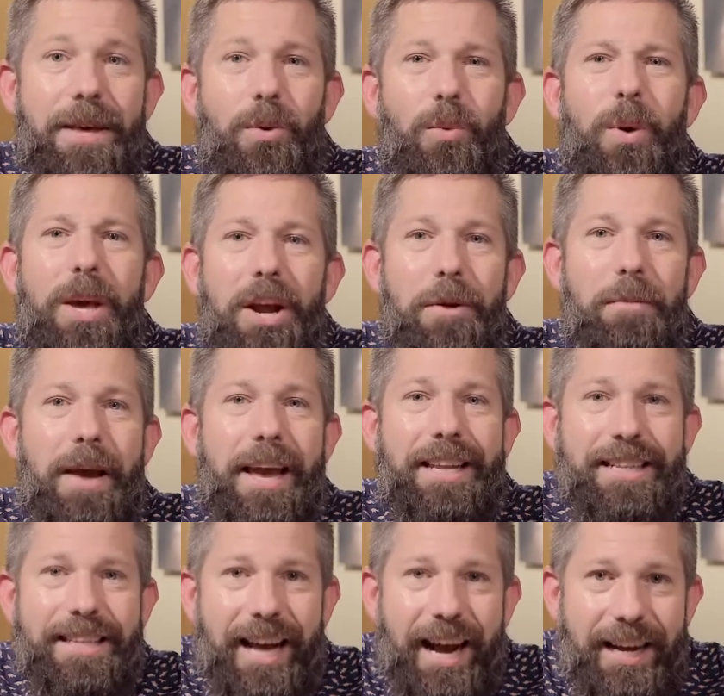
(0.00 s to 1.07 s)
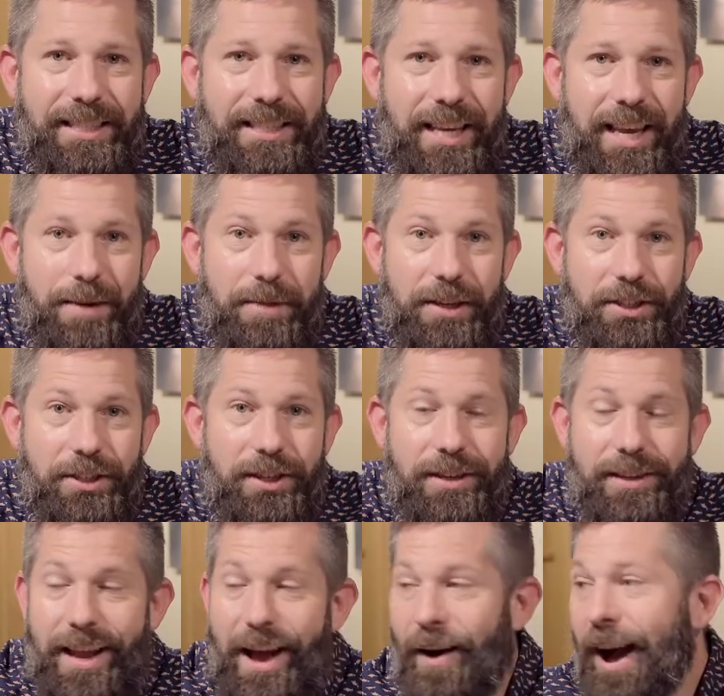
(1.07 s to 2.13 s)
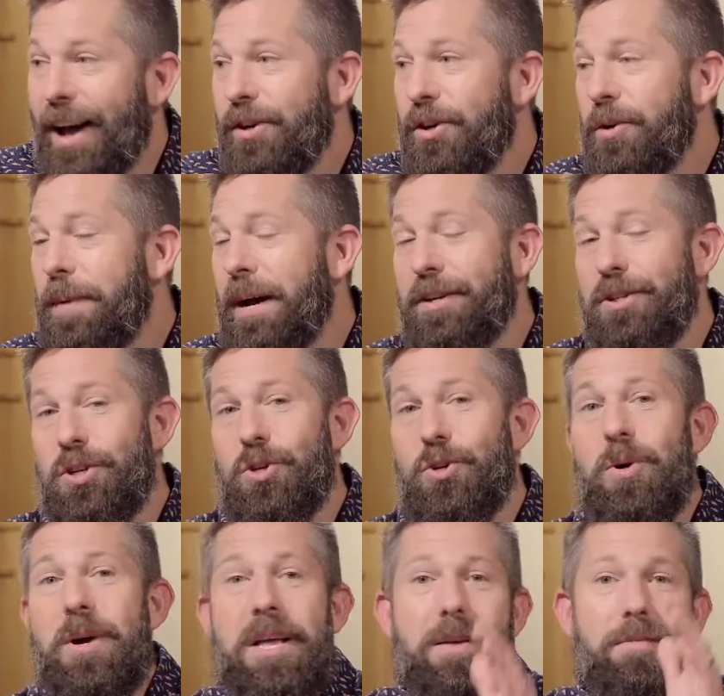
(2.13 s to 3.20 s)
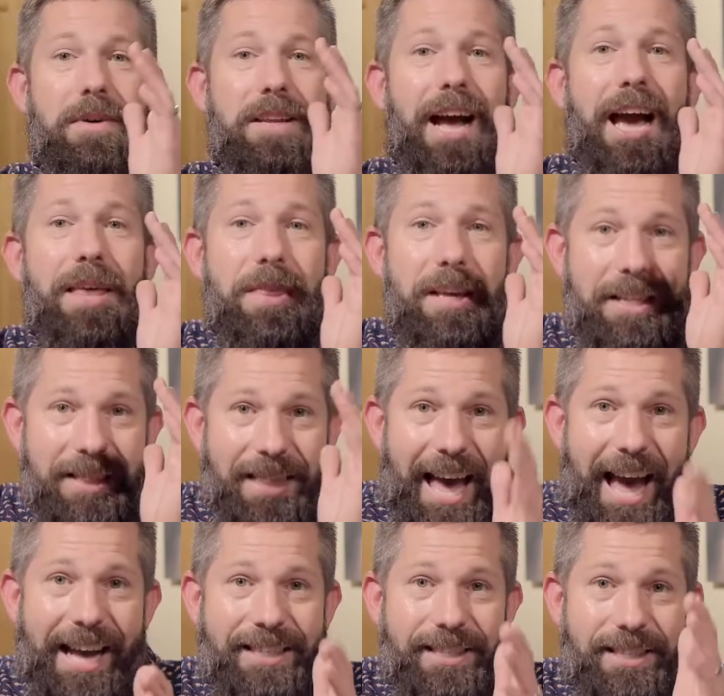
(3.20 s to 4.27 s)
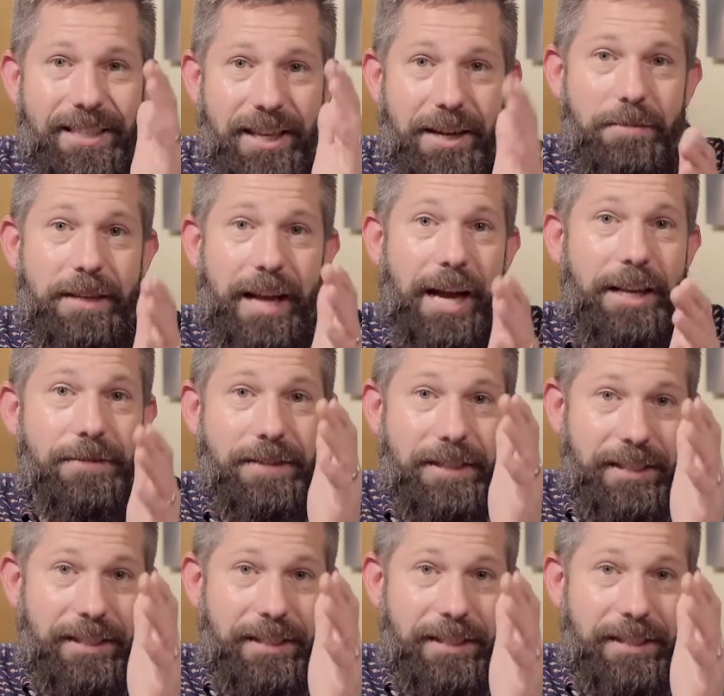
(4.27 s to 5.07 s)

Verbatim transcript: that we are made in God's image. Now, I don't know about you, but I think that's some kind of